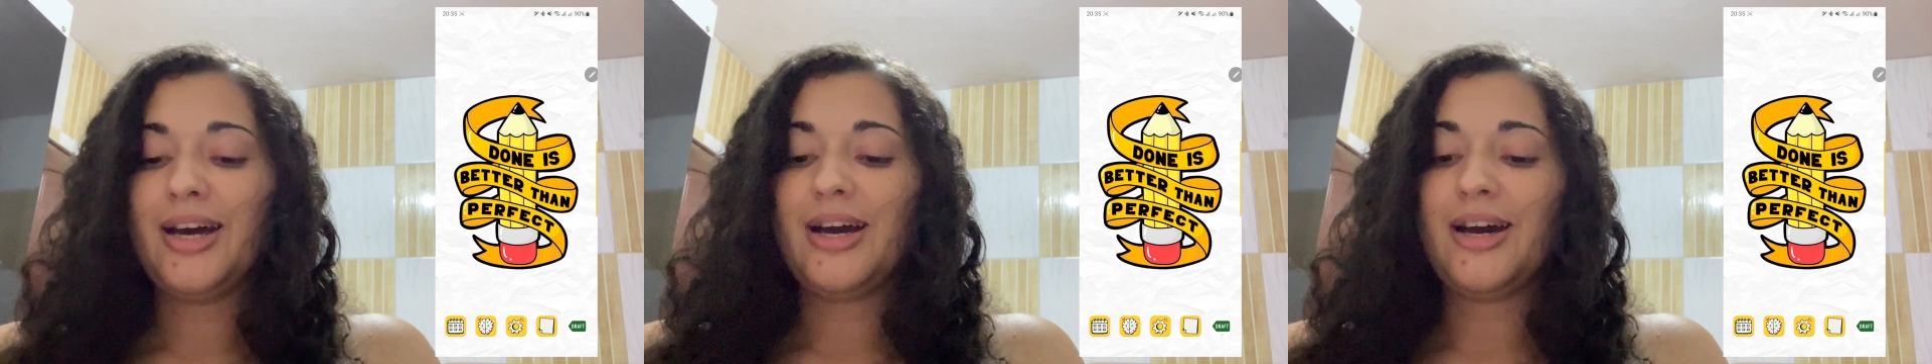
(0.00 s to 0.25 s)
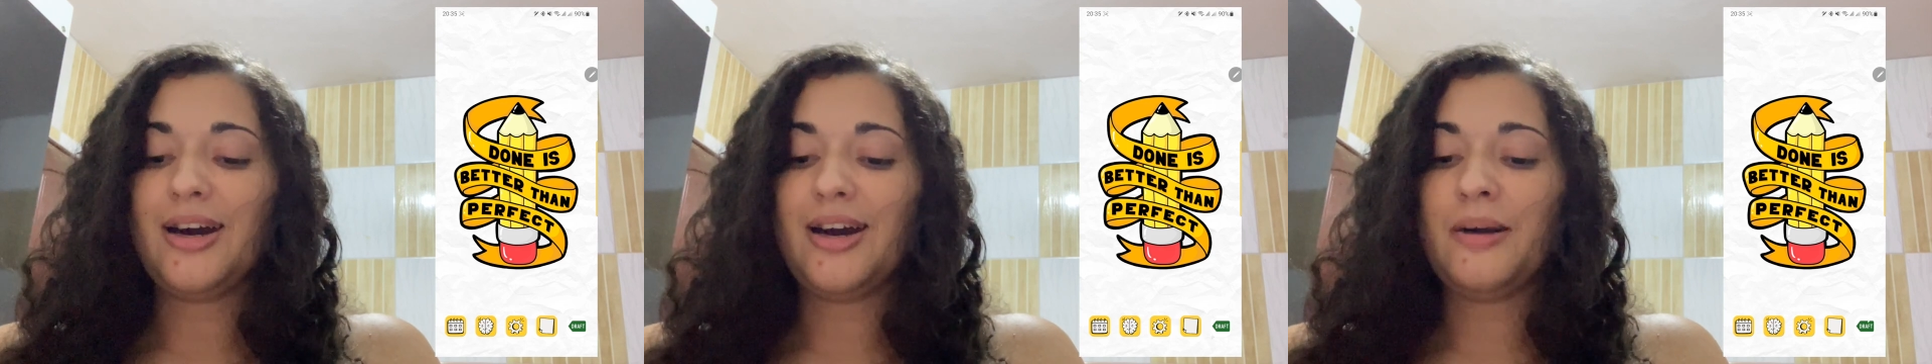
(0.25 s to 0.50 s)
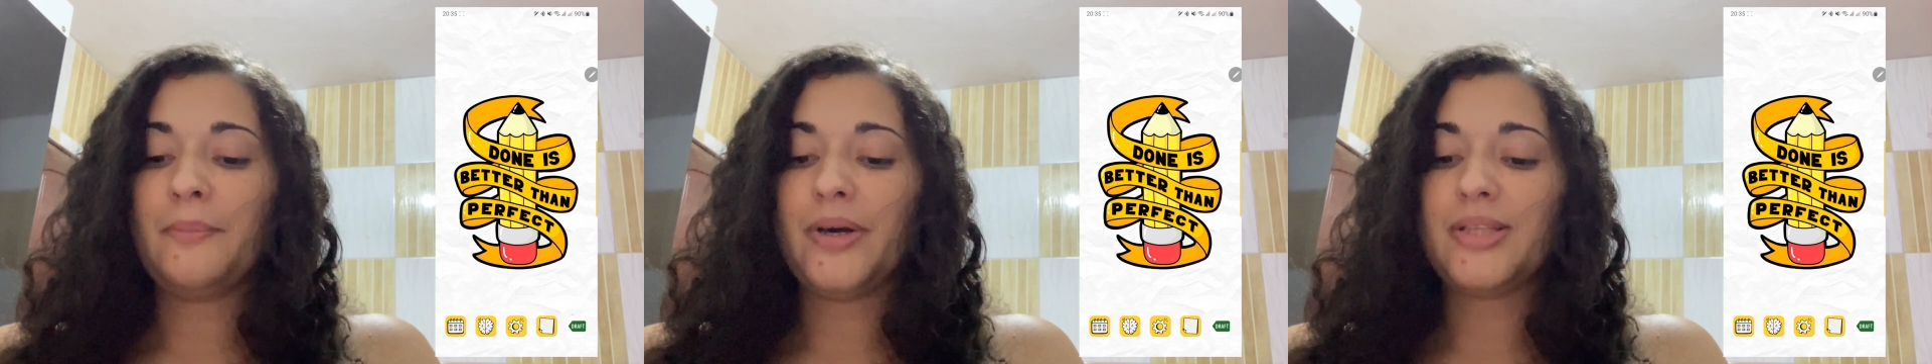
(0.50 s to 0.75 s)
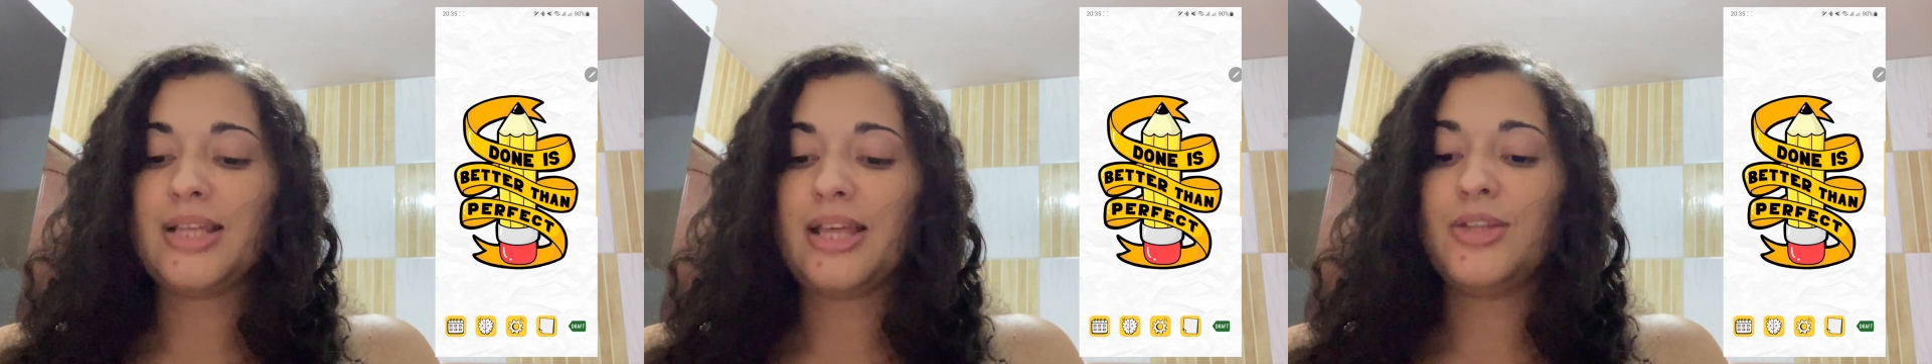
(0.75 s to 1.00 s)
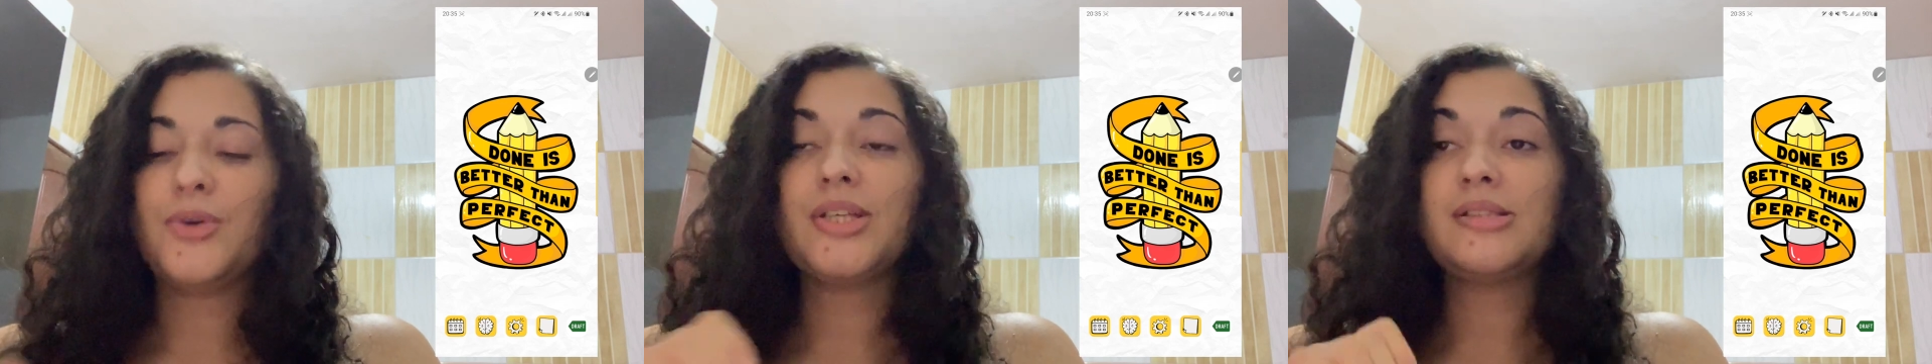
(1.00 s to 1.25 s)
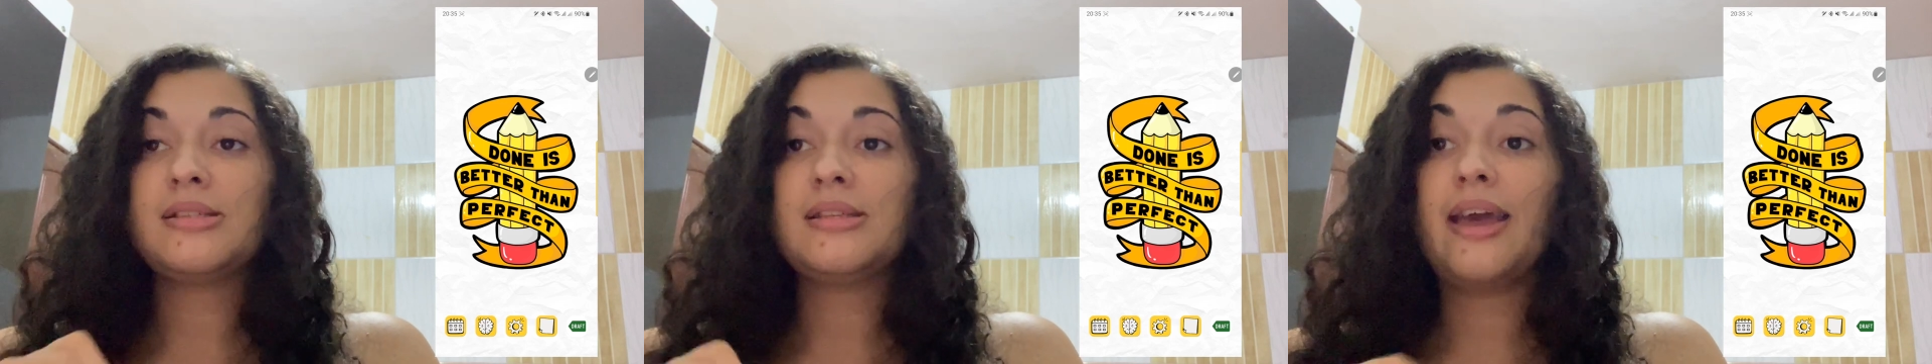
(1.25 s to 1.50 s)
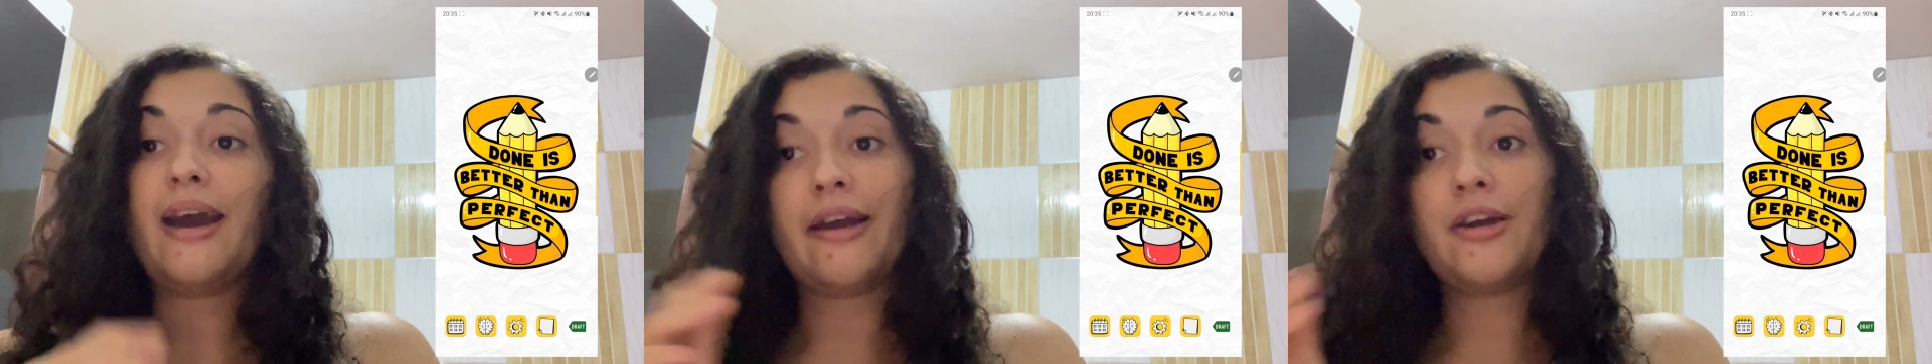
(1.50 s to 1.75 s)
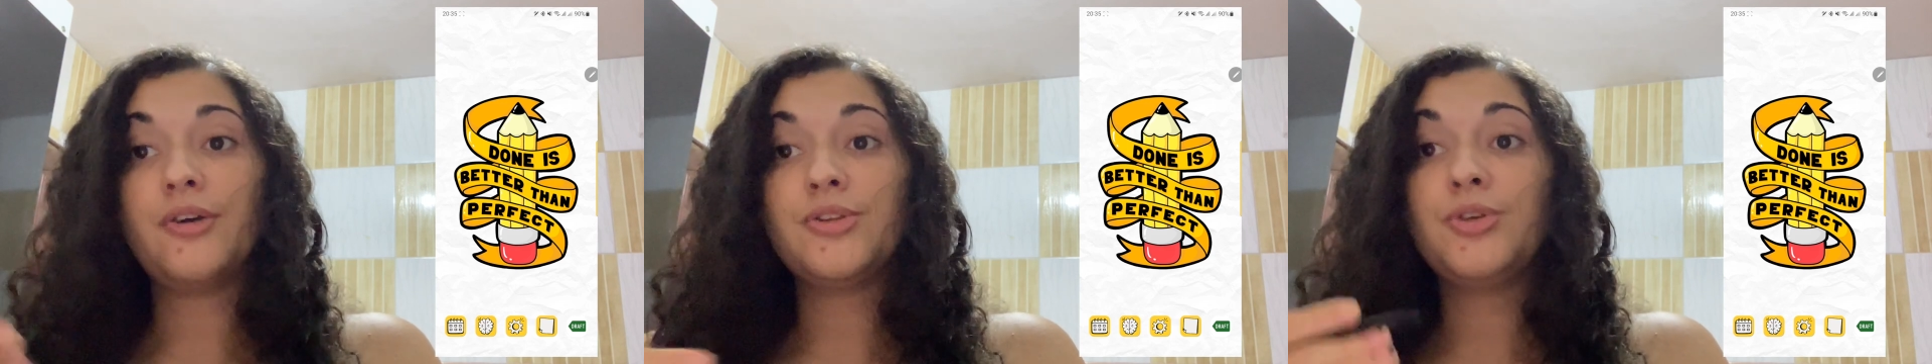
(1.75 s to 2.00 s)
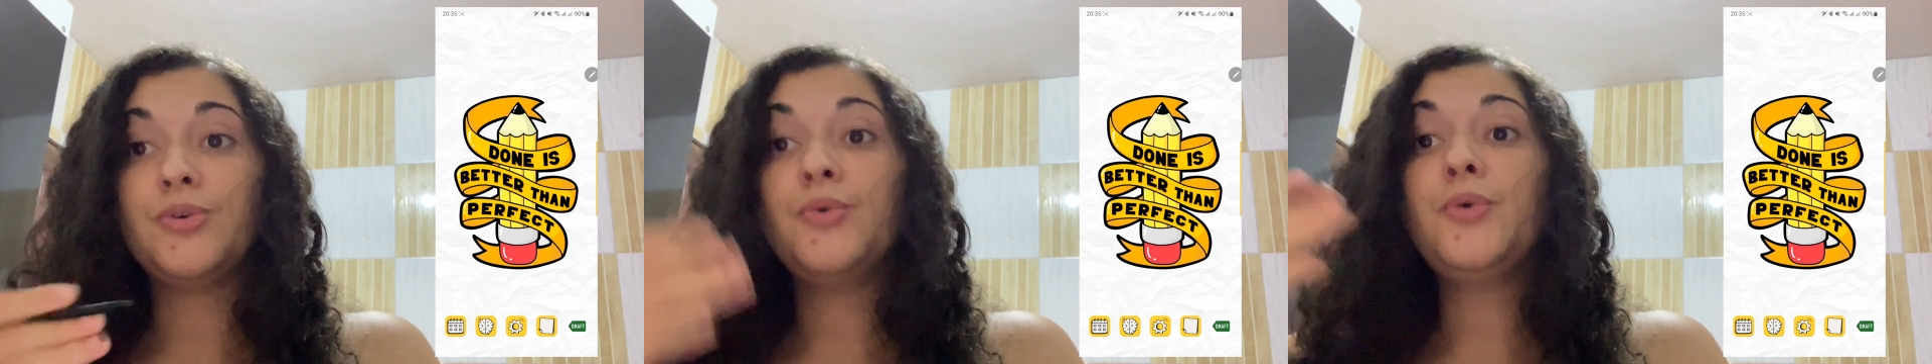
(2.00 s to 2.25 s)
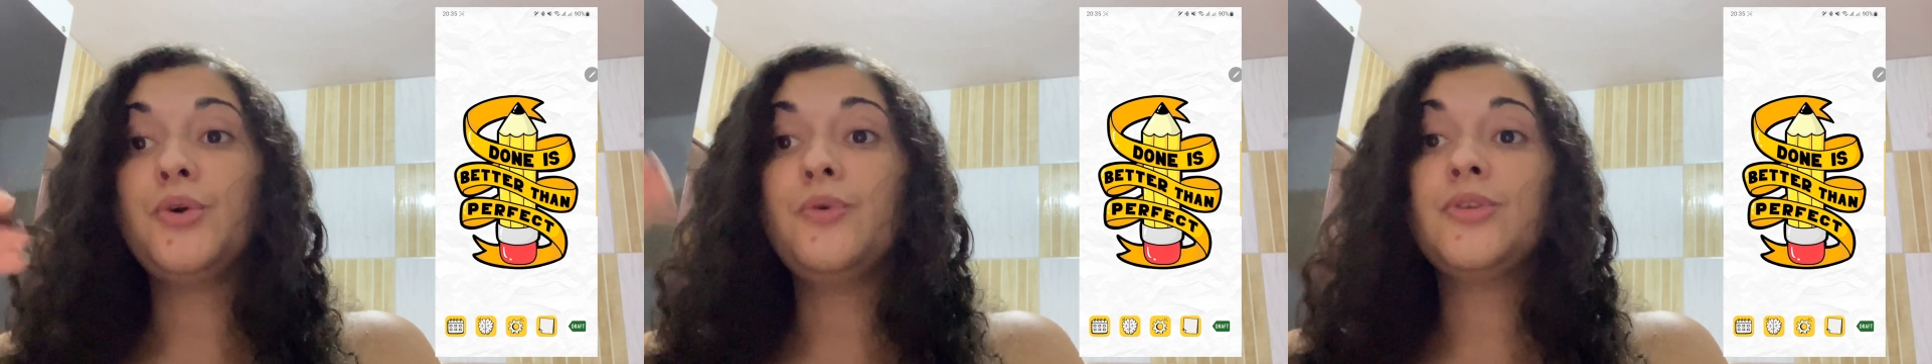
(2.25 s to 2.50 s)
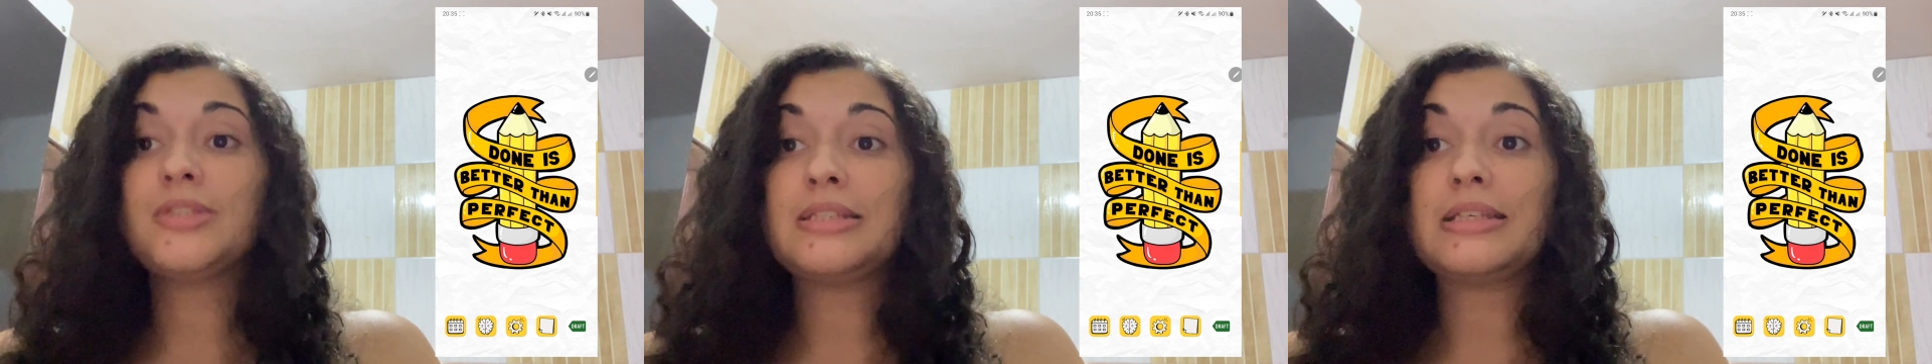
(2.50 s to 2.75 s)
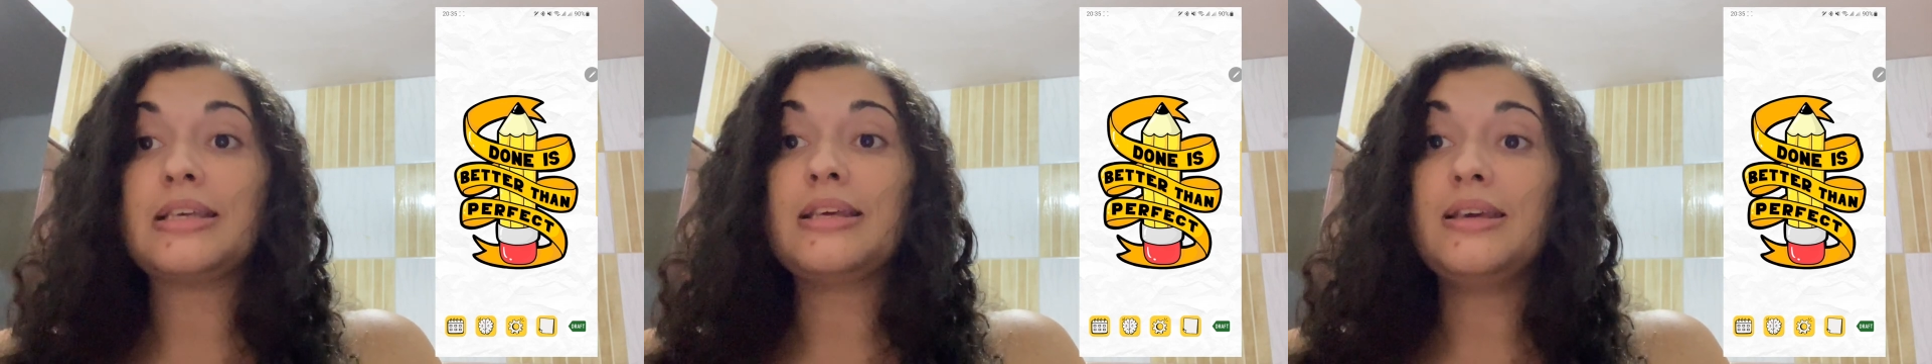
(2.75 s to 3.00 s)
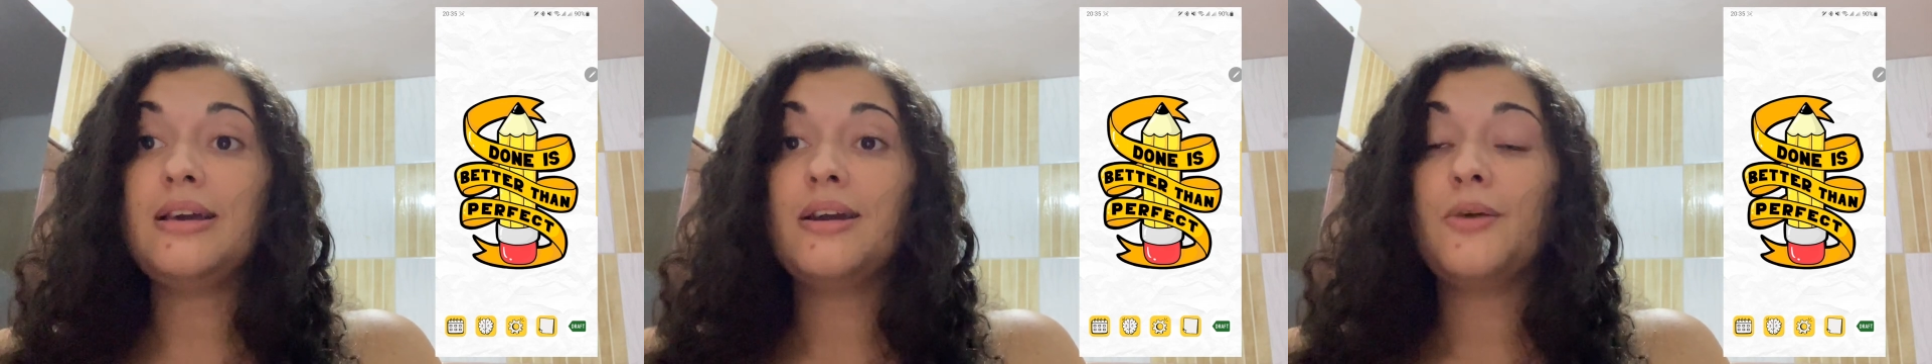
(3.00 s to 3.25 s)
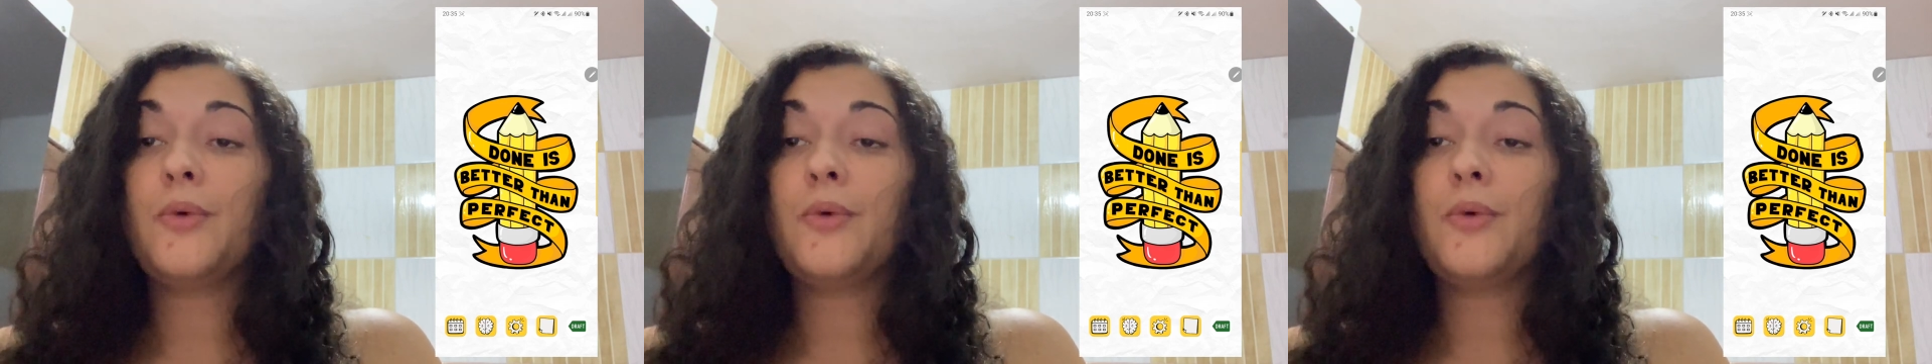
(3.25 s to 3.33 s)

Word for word: Uh, but then you can see the icon you will see